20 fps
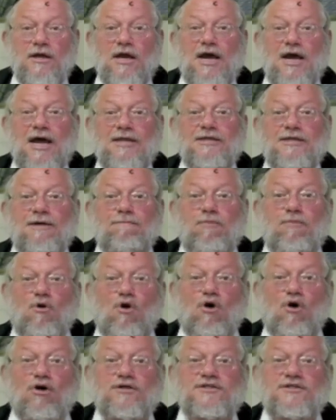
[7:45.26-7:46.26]
And the
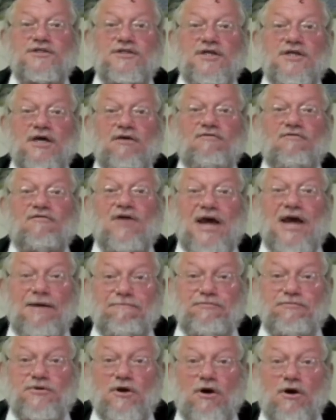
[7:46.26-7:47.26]
boss
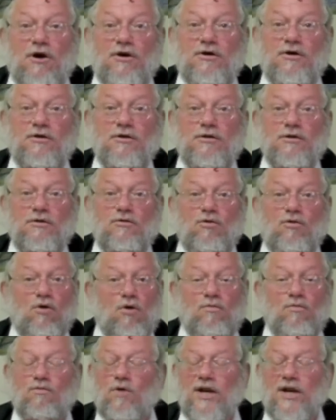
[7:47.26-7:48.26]
raped her,
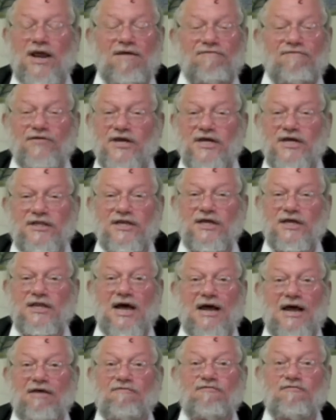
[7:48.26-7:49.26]
or whatever he did
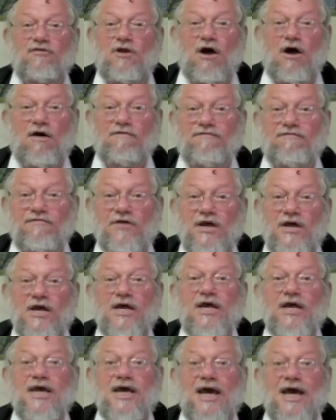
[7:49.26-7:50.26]
out of love.
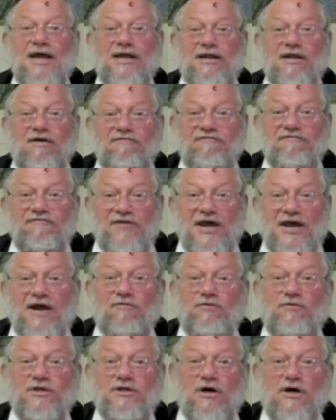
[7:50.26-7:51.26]
He had an
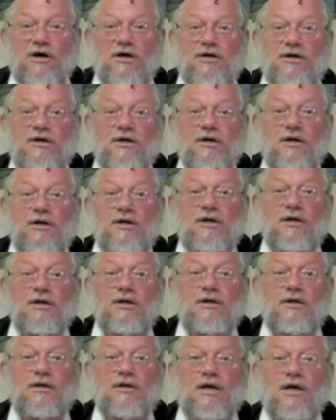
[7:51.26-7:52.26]
affair with her.
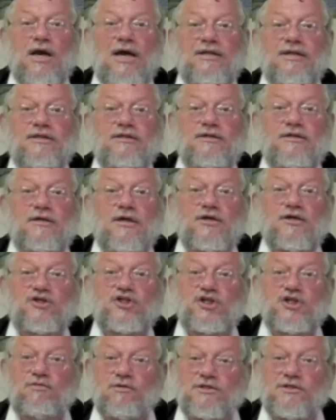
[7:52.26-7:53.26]
And
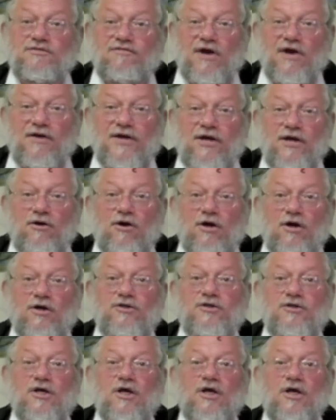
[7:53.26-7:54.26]
she was very
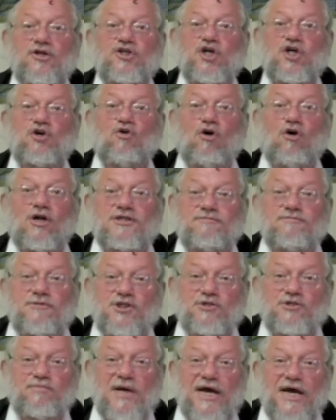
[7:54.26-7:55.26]
hurt. She calls
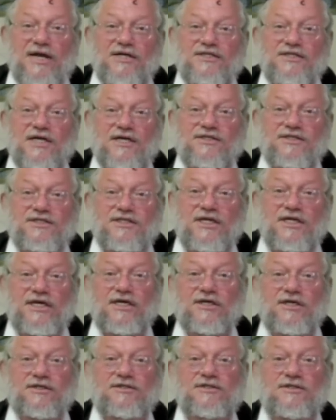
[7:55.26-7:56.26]
Mishmeres
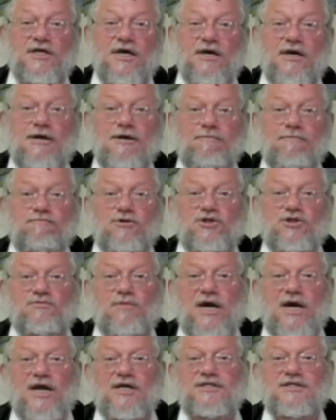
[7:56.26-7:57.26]
Hatznius.
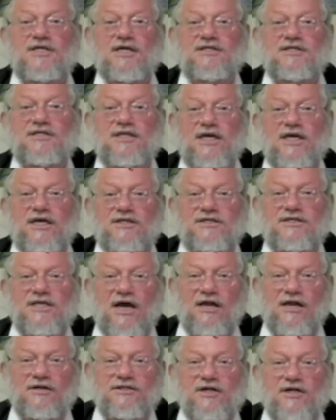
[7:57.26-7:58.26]
Mishmeres Hatznius
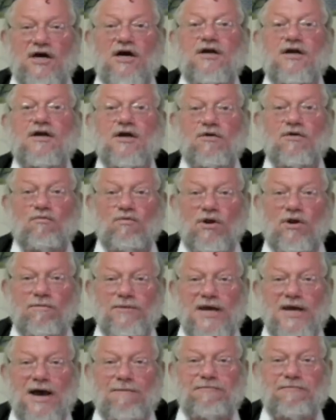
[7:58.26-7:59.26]
tells her, we'll
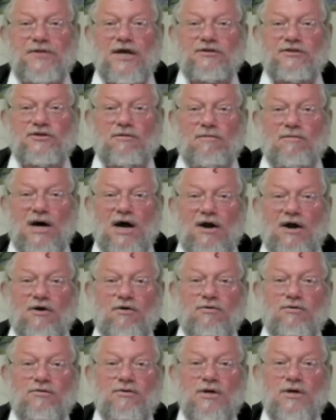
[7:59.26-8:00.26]
be up there
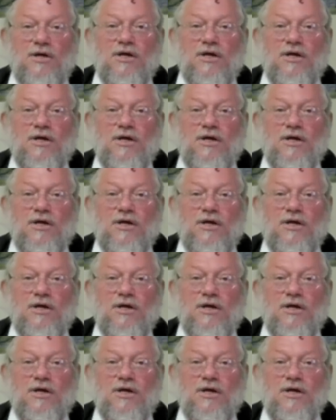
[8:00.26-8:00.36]
tomorrow.